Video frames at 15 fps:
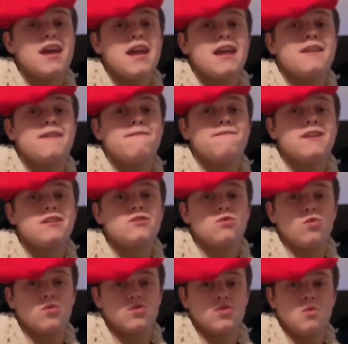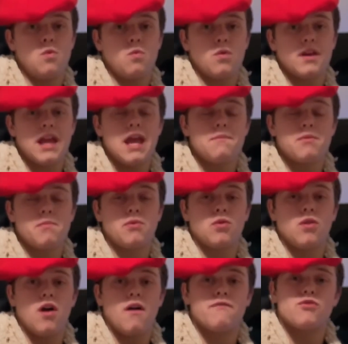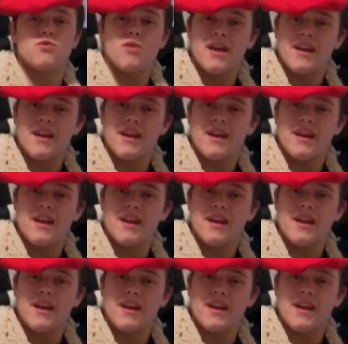individuals were capable of great